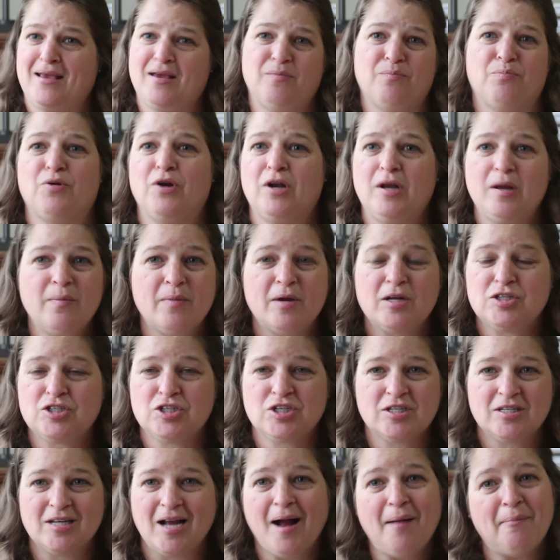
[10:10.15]
can pretty much
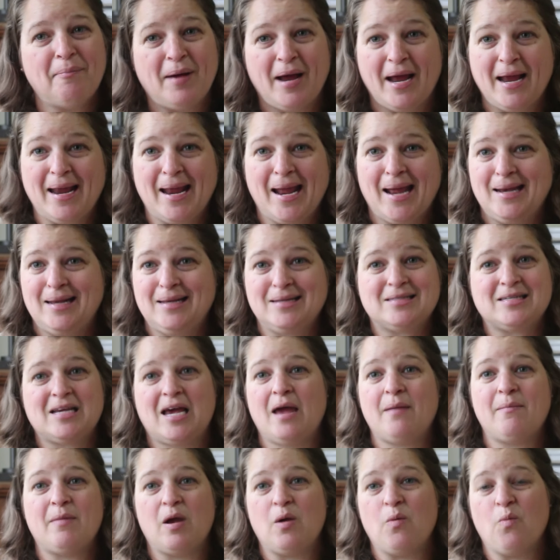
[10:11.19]
stop by
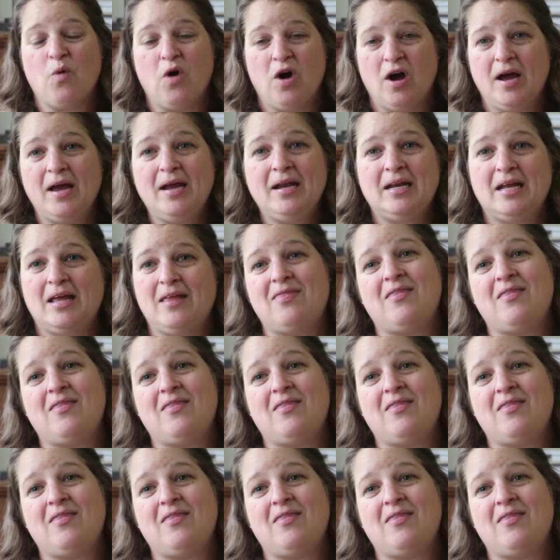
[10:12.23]
anytime I want,